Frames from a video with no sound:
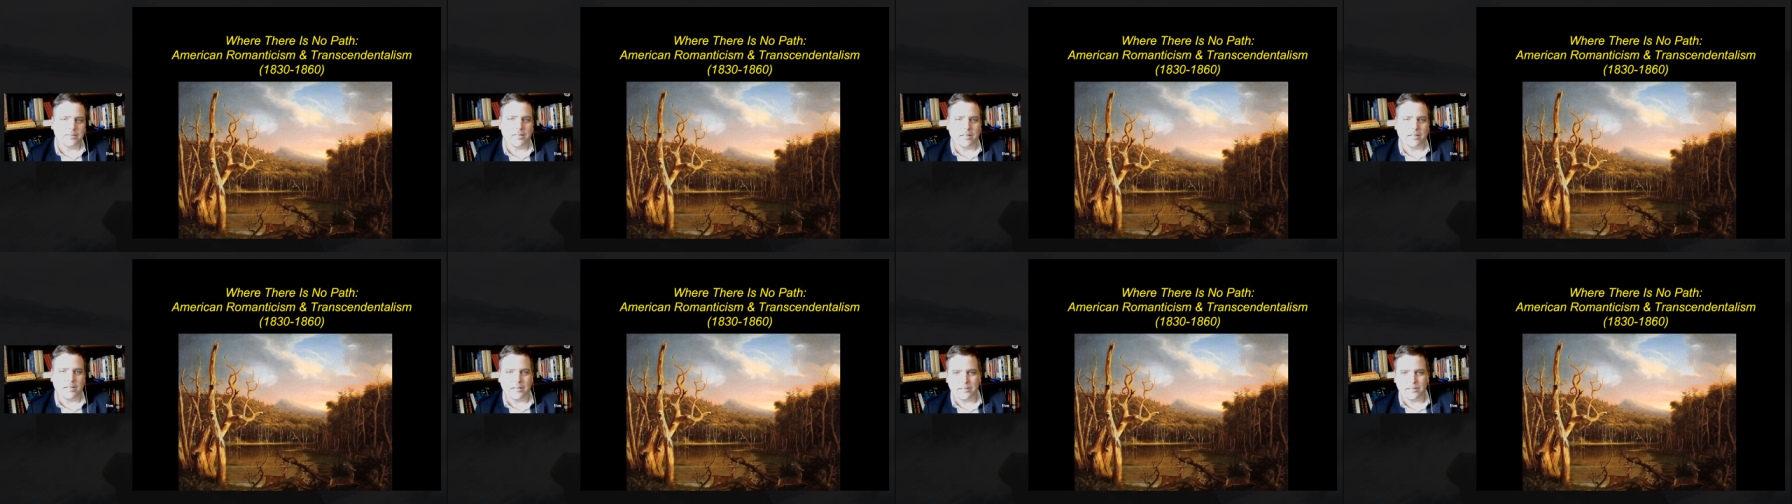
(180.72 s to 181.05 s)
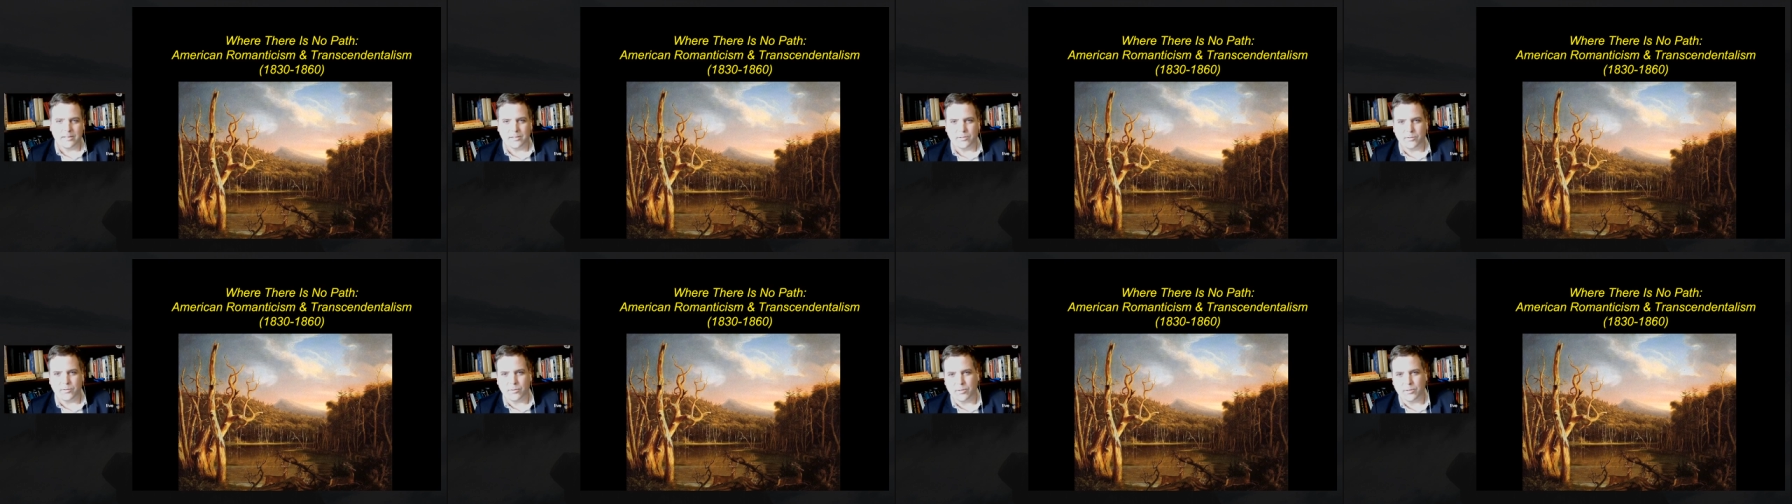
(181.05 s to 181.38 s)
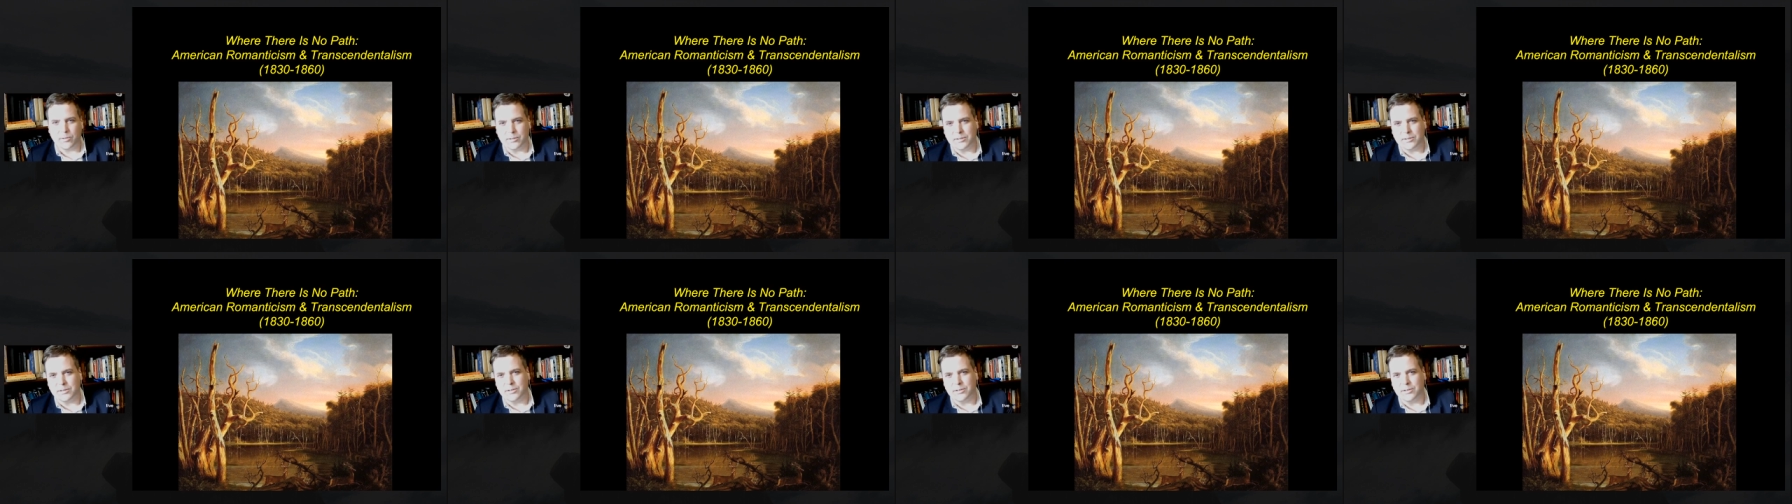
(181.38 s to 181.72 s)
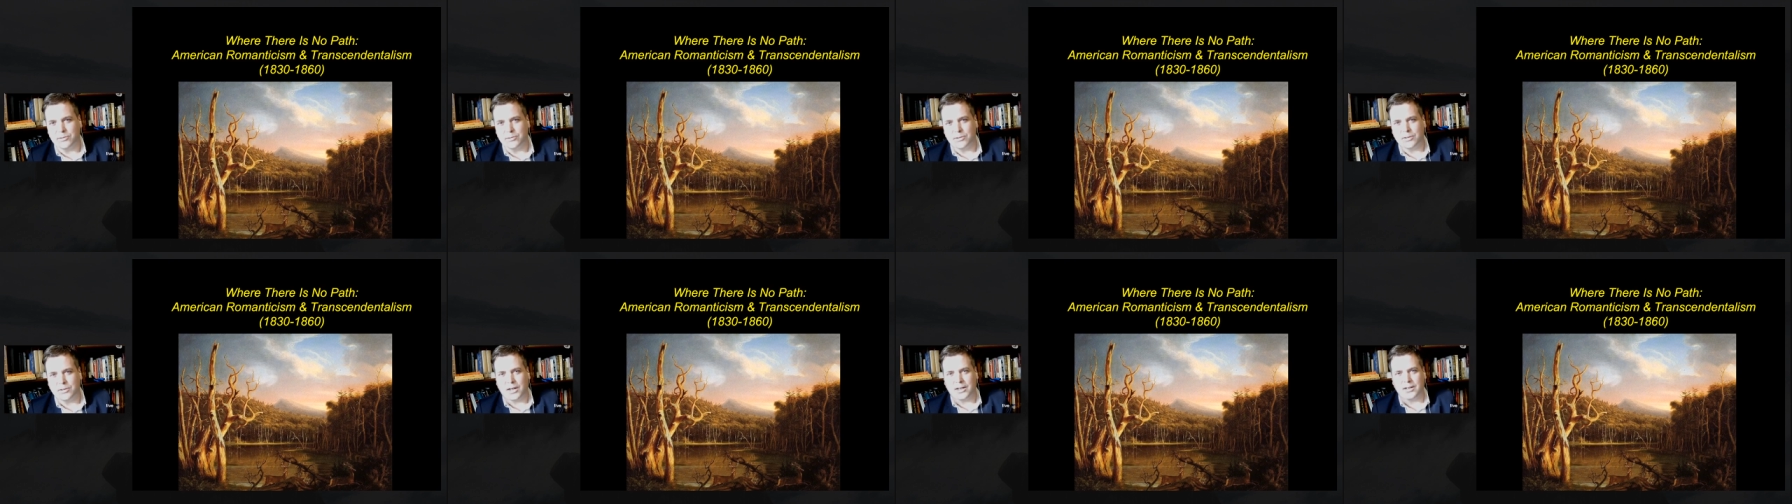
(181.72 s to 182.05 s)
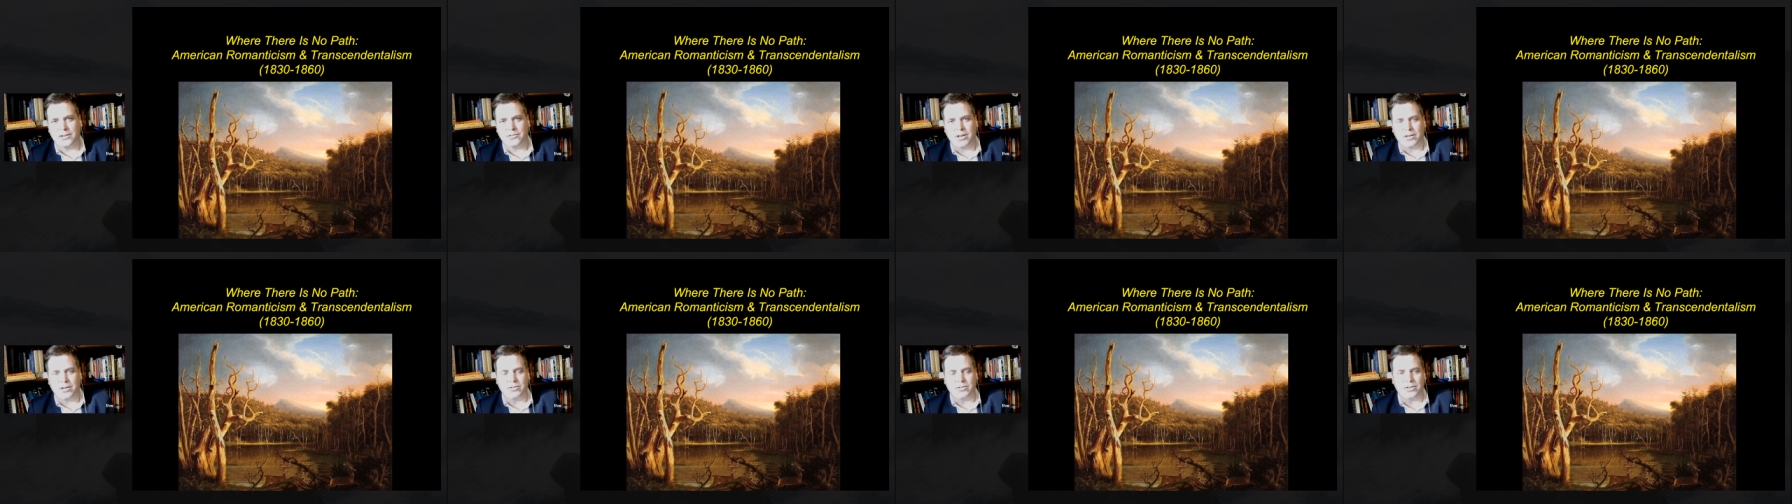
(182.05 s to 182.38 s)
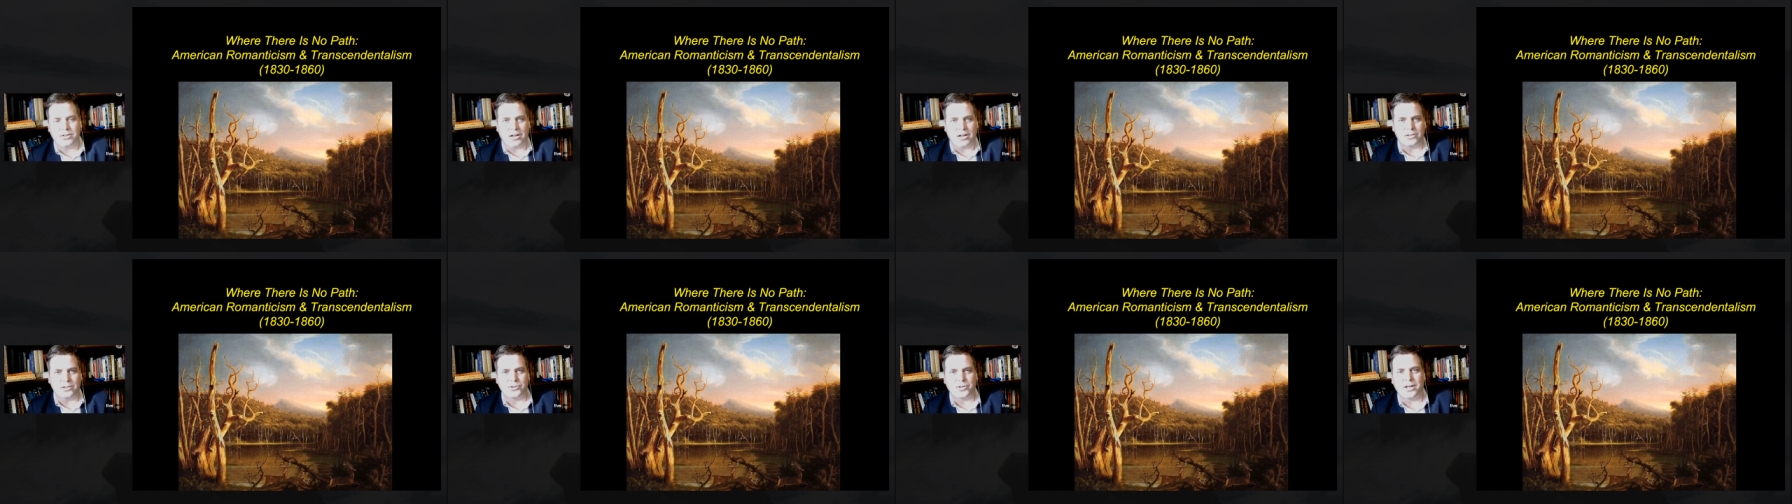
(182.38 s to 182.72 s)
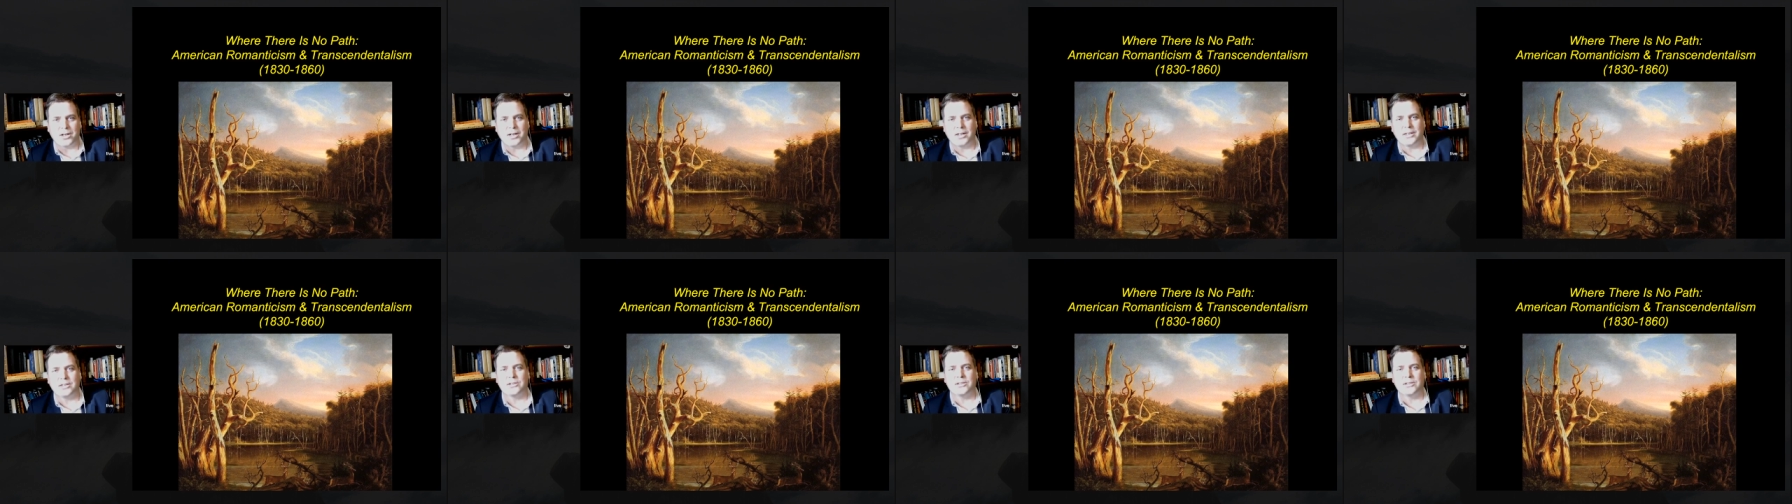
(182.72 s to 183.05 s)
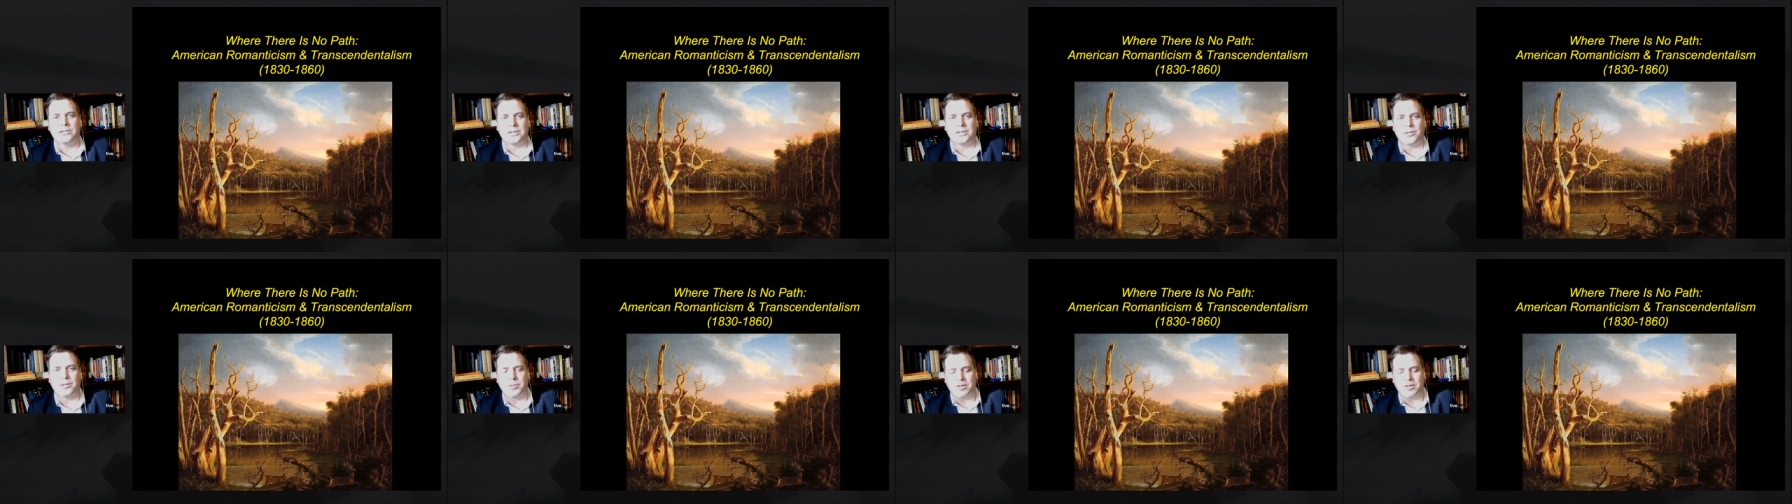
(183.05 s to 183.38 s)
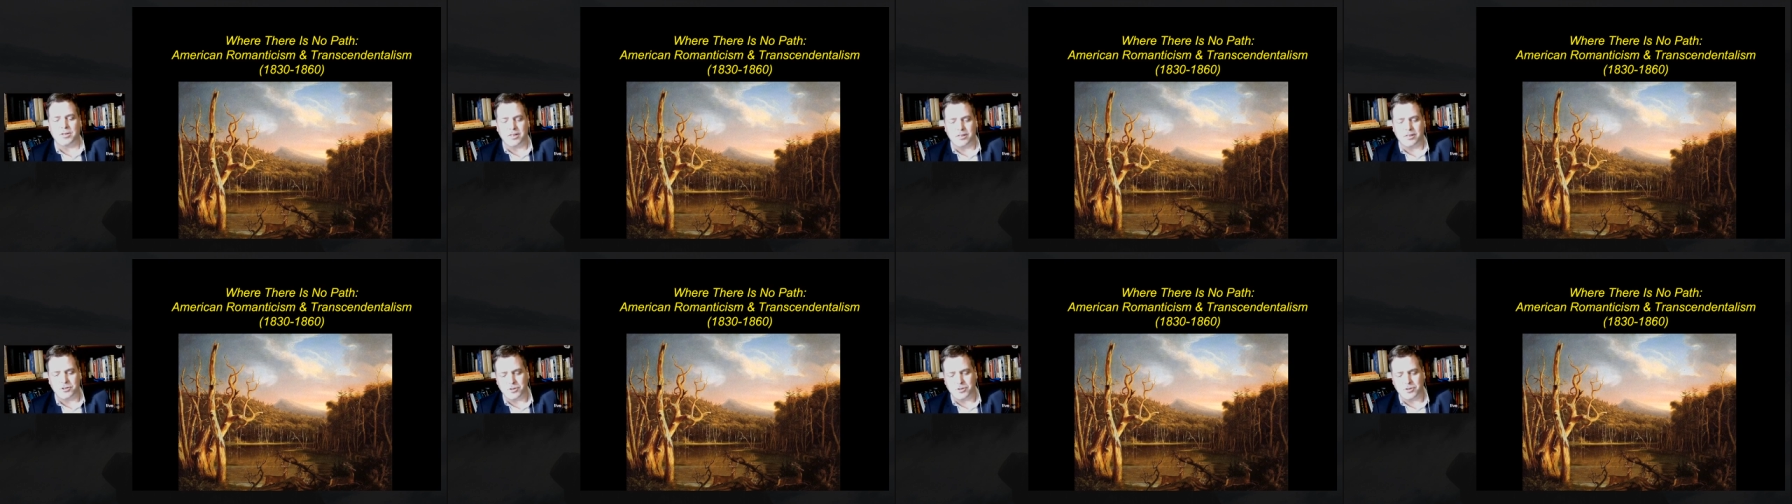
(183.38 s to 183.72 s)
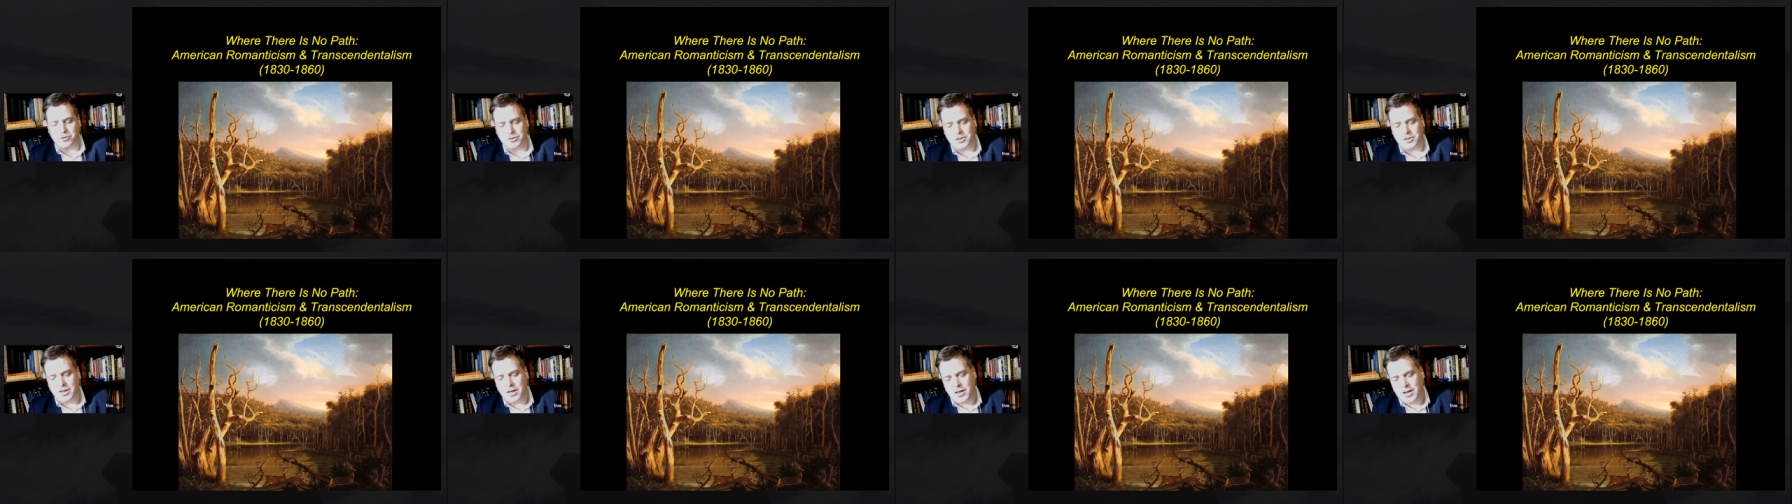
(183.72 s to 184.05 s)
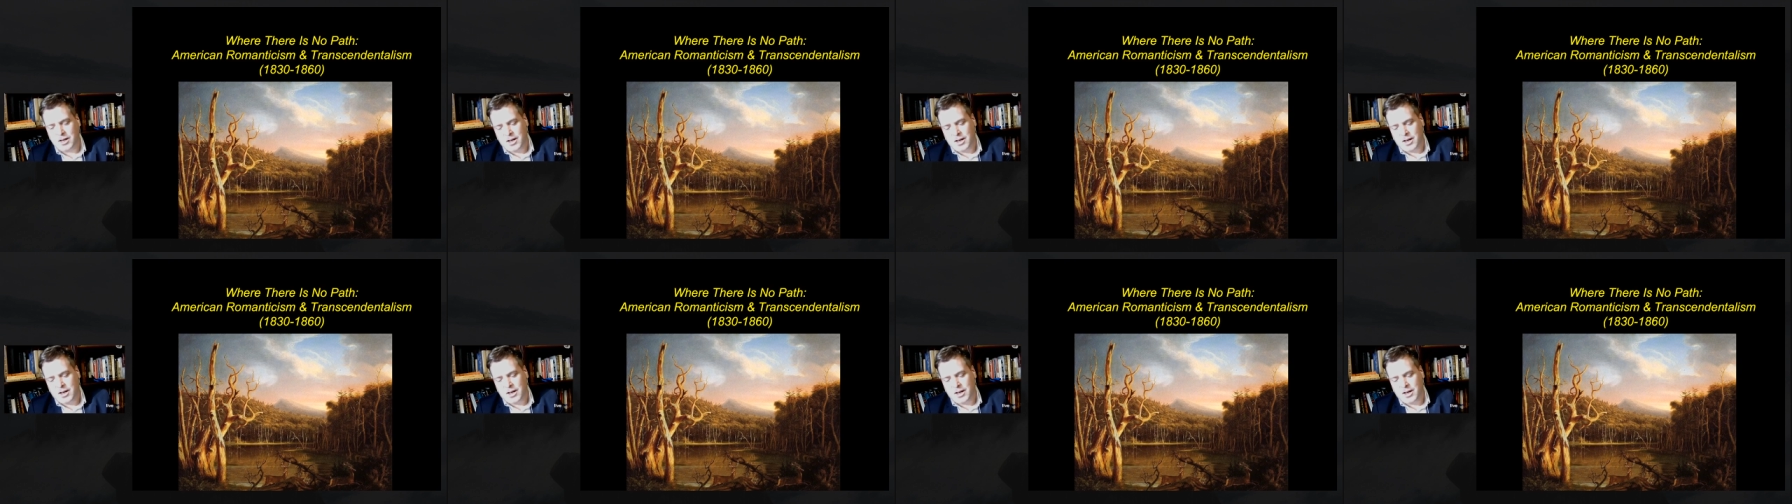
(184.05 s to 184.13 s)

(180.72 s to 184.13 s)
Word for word: uh, in order to kind of have an entree into some of the issues,